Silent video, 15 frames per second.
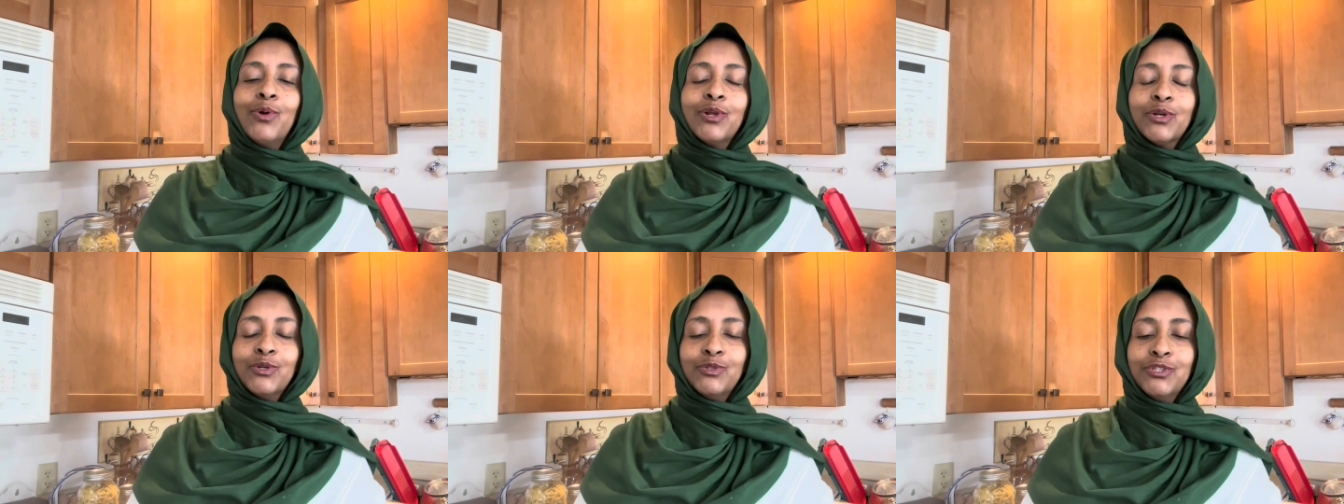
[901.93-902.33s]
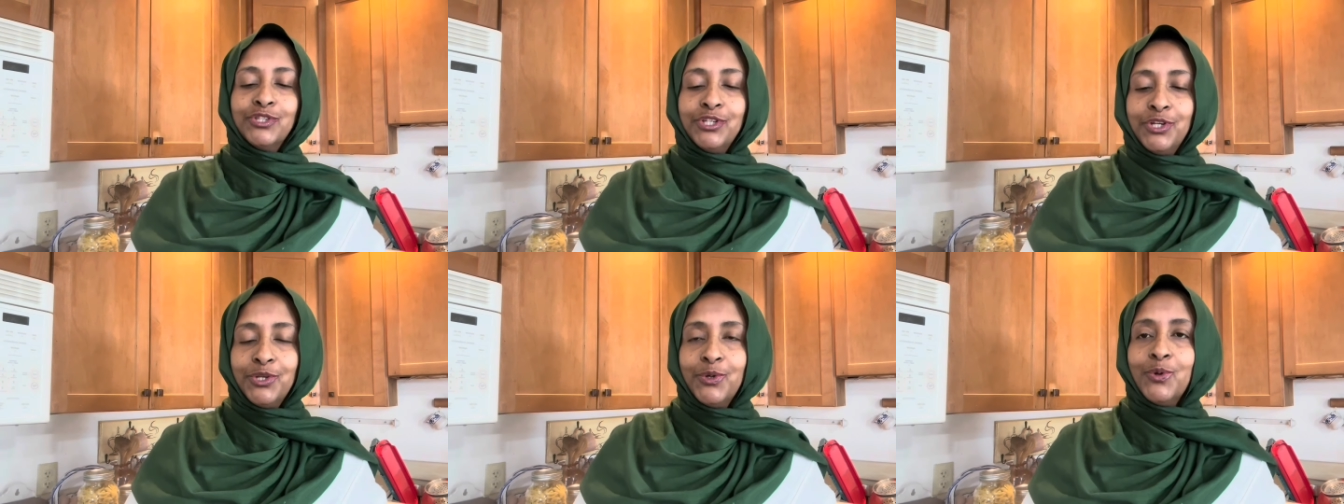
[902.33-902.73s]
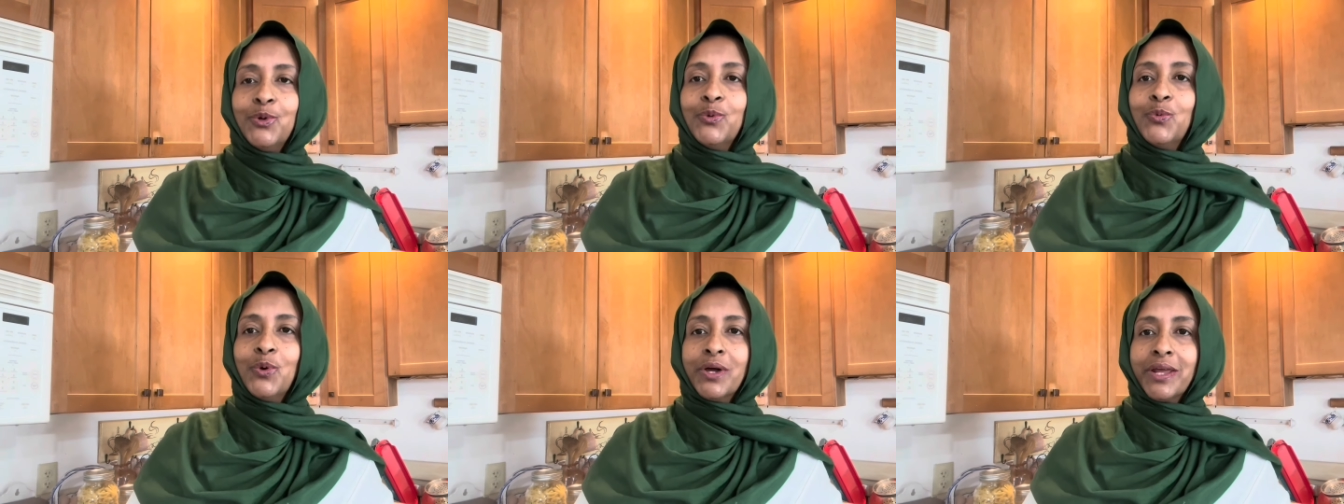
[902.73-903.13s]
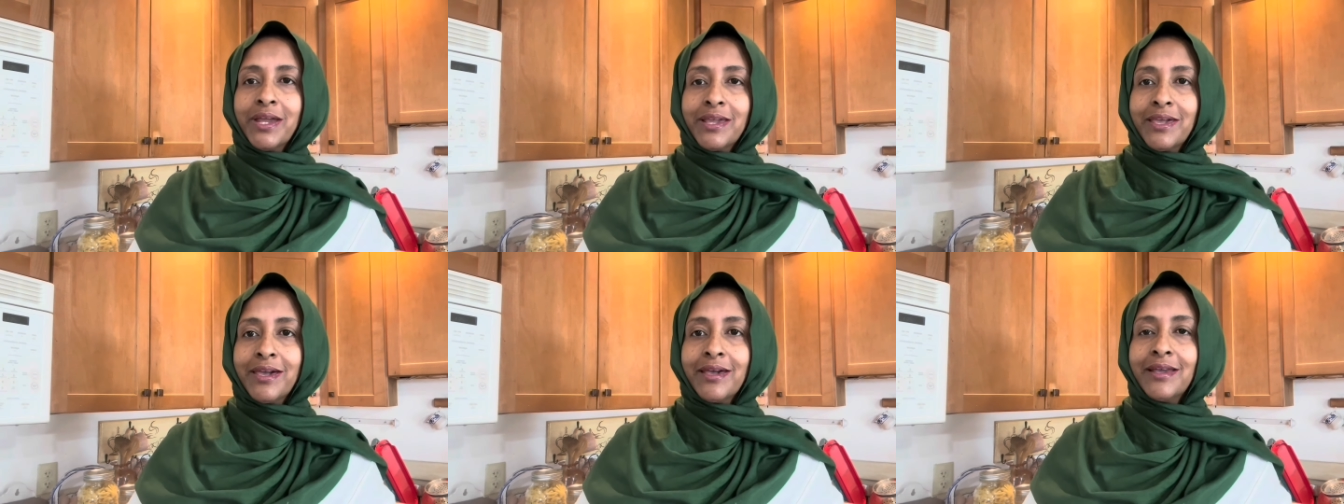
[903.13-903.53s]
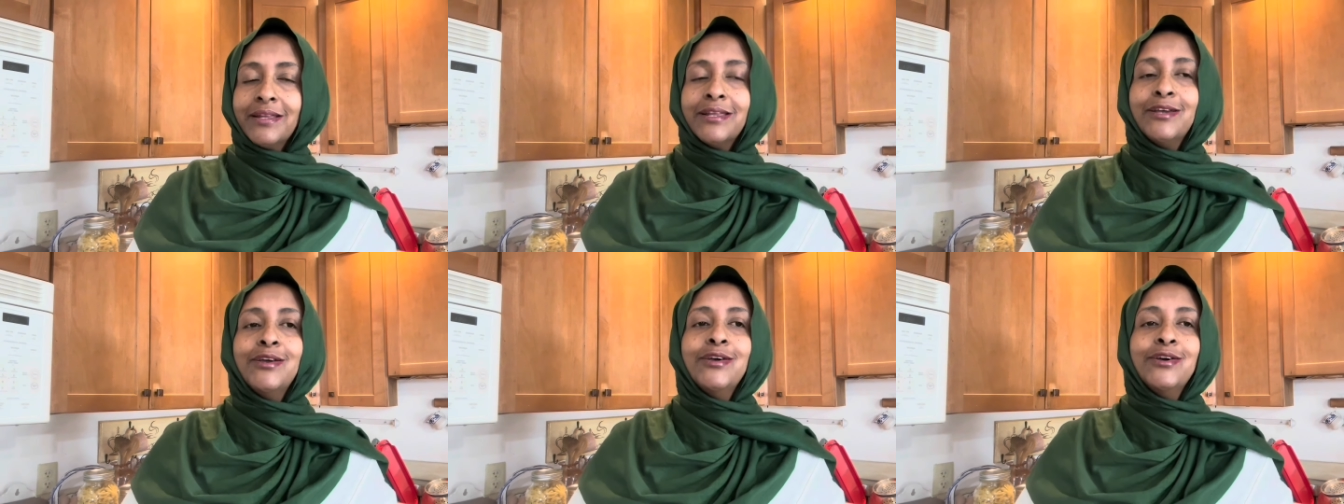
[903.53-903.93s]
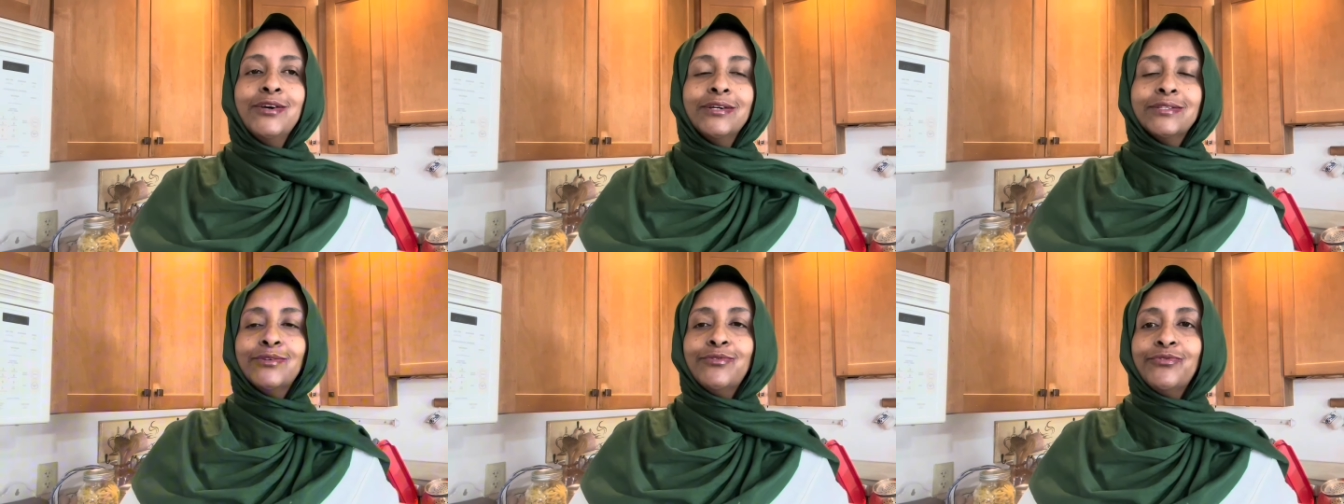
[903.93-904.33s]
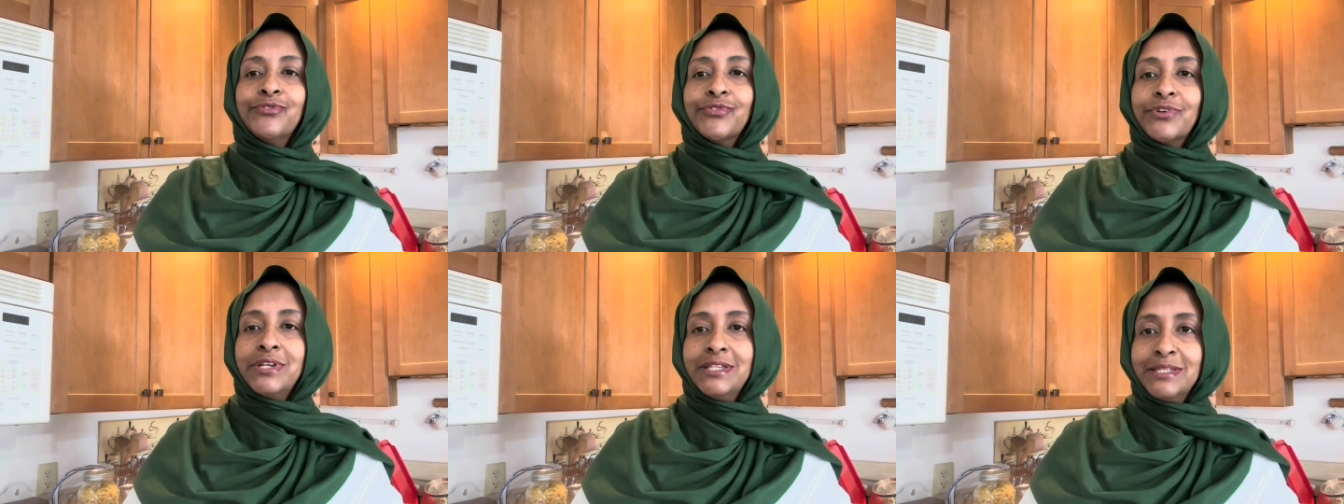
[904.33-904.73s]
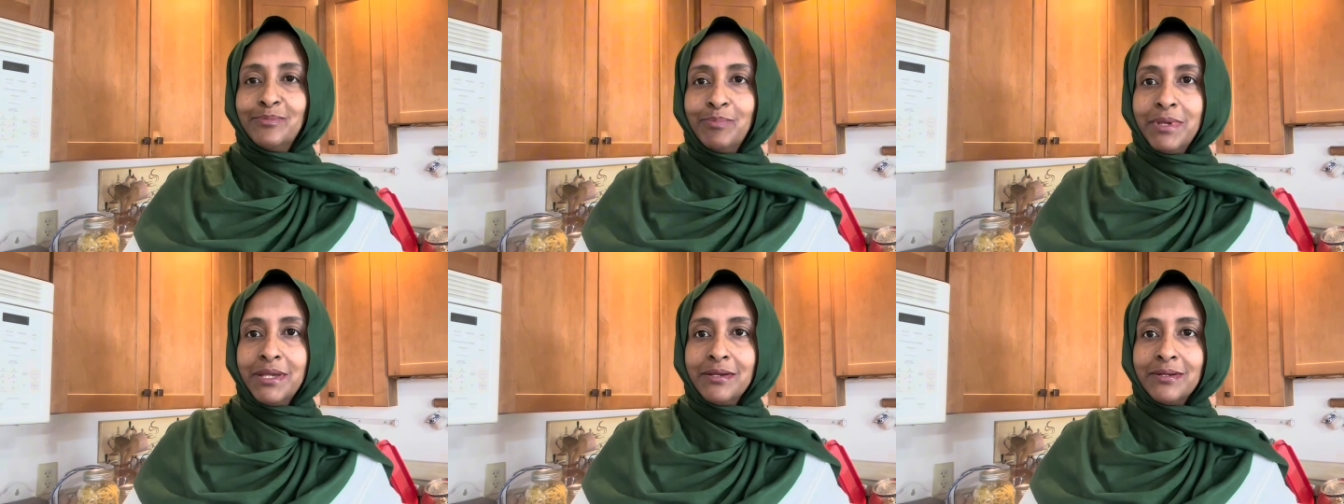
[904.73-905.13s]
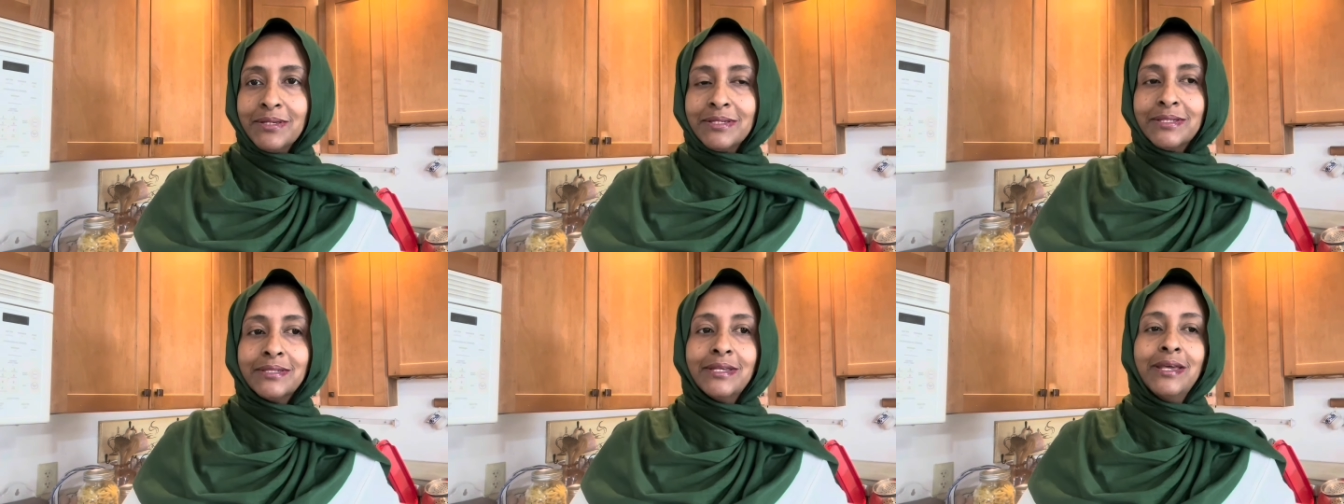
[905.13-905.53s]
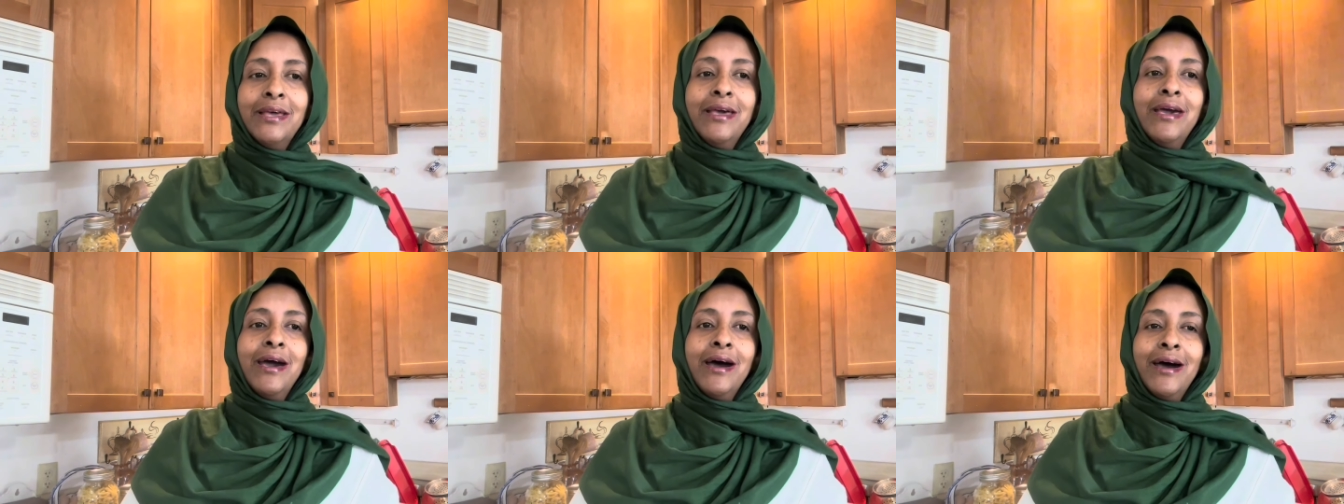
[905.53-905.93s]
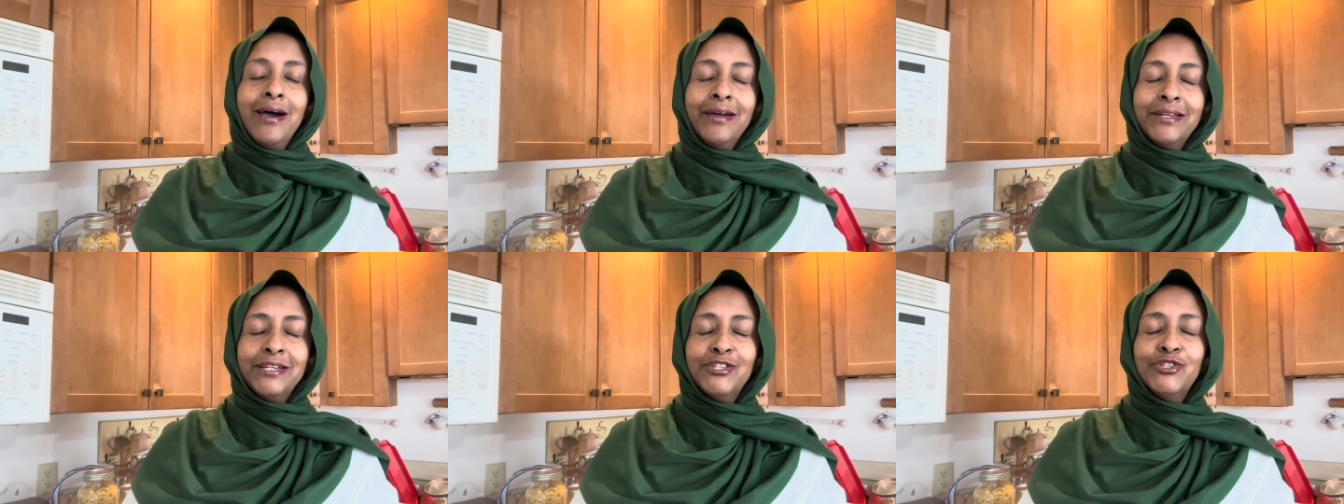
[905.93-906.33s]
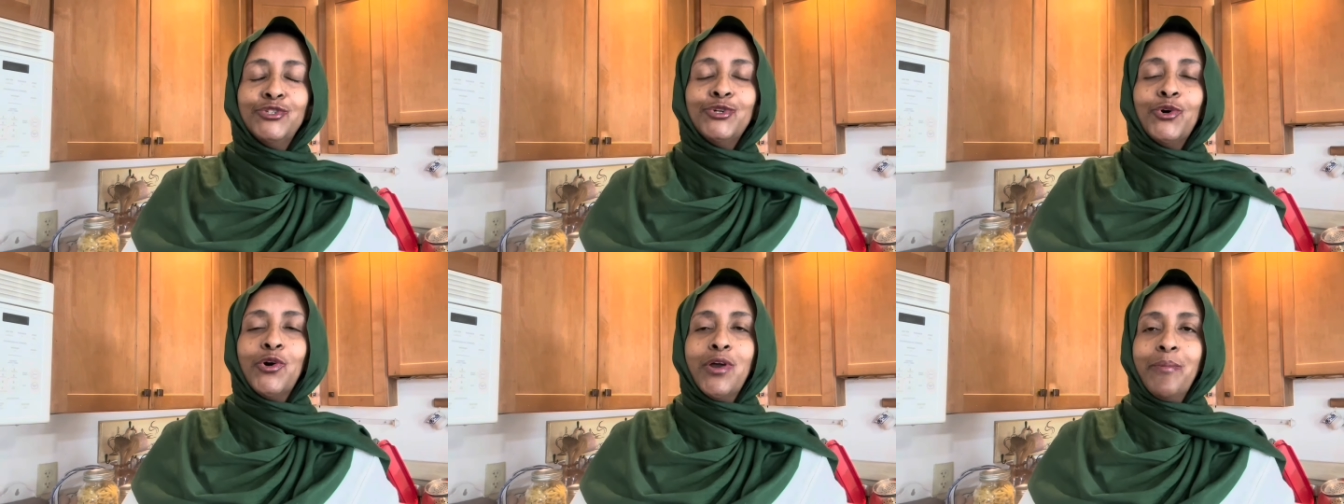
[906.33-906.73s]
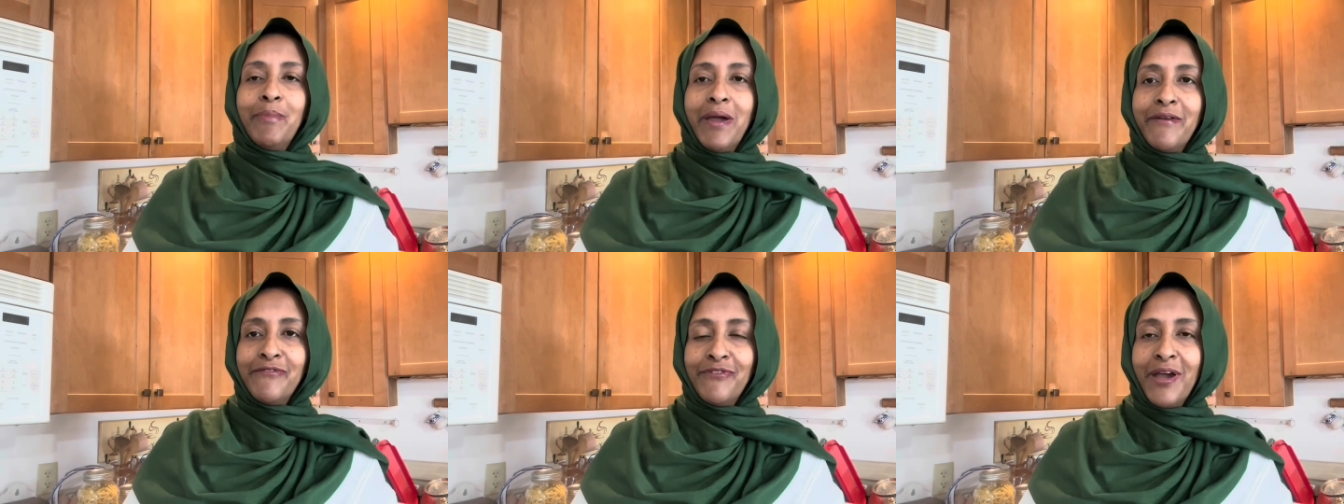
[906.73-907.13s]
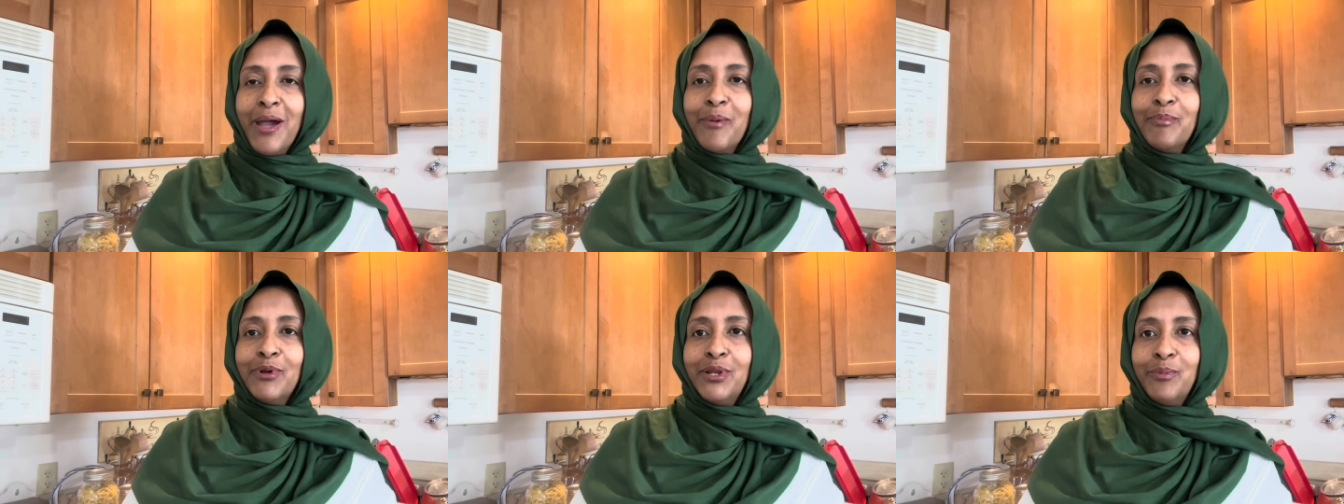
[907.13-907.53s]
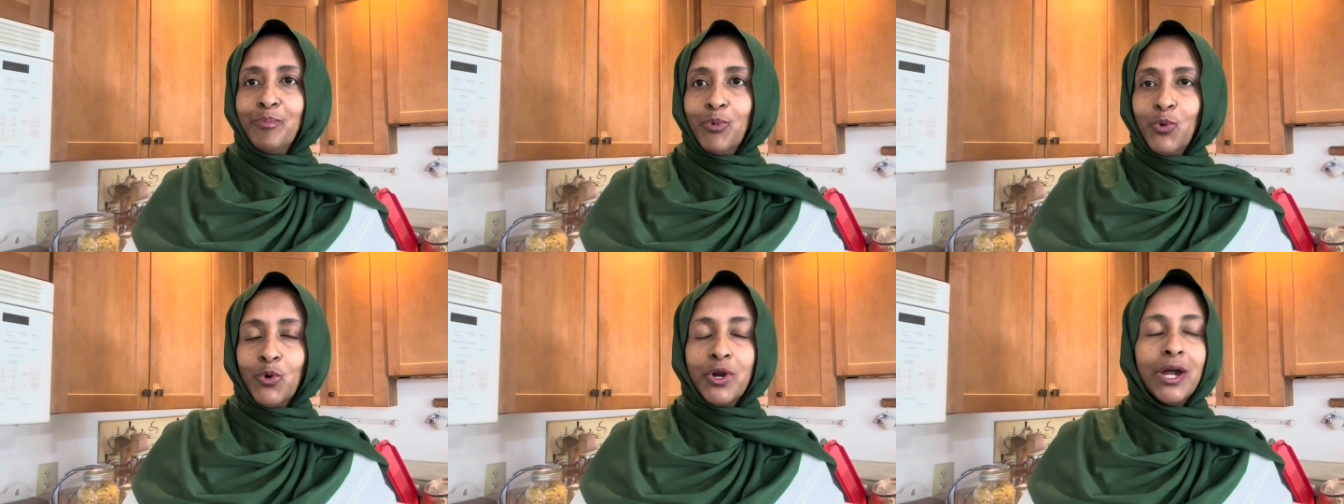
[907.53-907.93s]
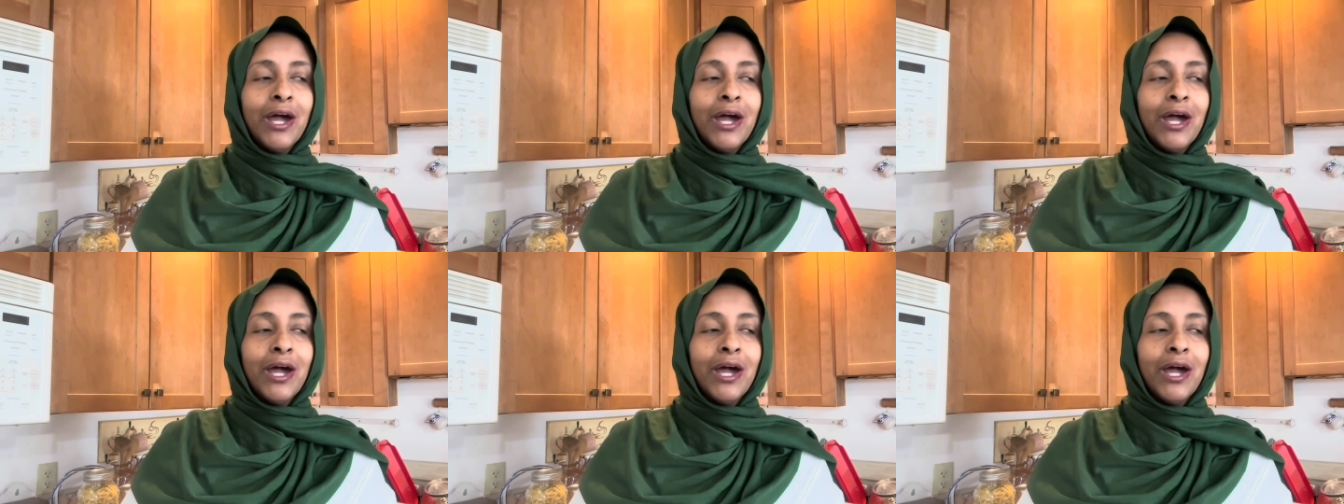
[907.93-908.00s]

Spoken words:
continue when I can to freeze meals and enjoy my family more.